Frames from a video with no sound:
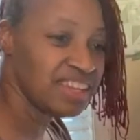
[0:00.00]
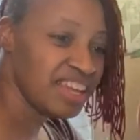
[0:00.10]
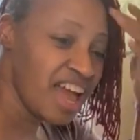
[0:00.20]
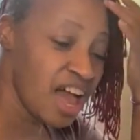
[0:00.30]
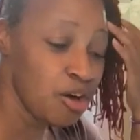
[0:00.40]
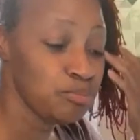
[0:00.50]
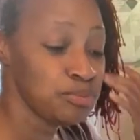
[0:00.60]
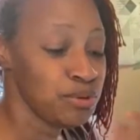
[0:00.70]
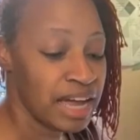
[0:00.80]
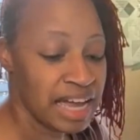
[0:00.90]
I hope
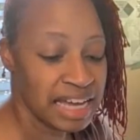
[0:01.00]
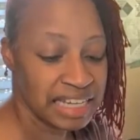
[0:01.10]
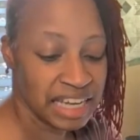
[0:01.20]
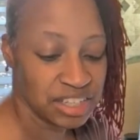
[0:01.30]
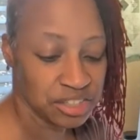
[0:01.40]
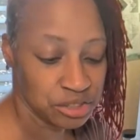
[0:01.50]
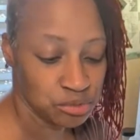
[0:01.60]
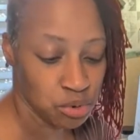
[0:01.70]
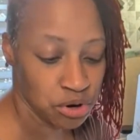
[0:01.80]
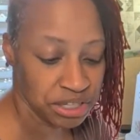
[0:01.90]
you had a good
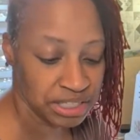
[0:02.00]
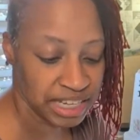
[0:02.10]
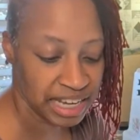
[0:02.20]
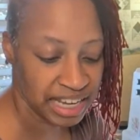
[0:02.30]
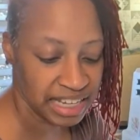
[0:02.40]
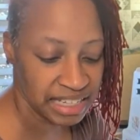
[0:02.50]
work day.